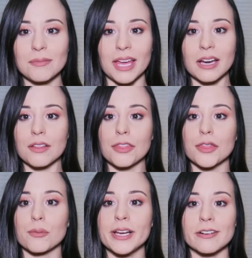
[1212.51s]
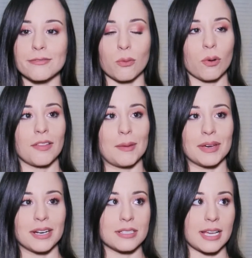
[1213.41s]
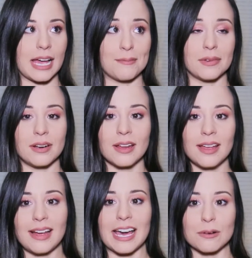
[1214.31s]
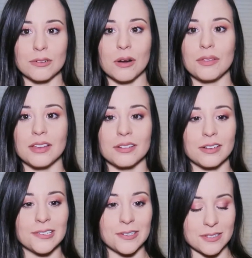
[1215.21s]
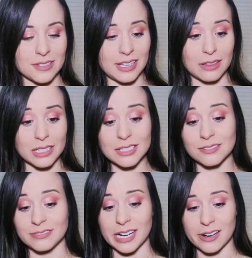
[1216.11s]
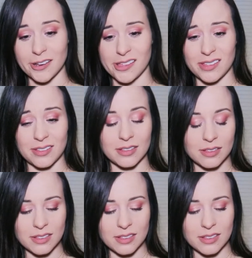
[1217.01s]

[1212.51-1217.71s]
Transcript: like 3 or 4 of them at a time, and I don't know the other girls and they look very,